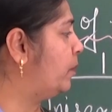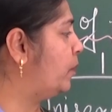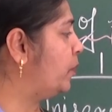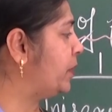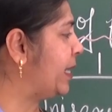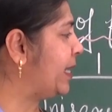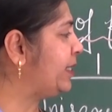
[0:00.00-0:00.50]

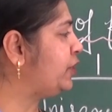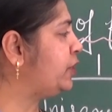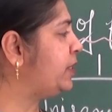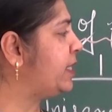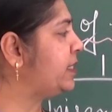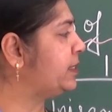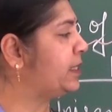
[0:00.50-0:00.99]

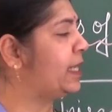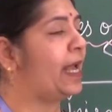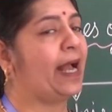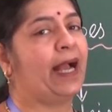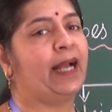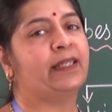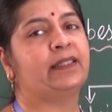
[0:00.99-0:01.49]
monoecious
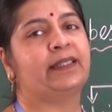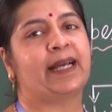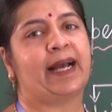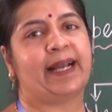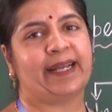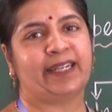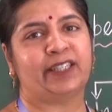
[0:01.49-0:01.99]
and
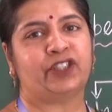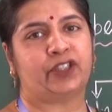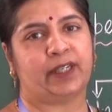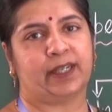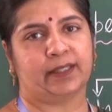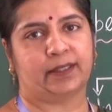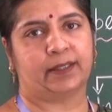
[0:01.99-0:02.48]

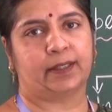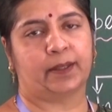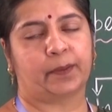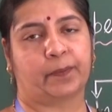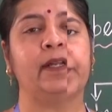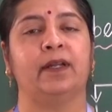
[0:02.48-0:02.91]
dioecious.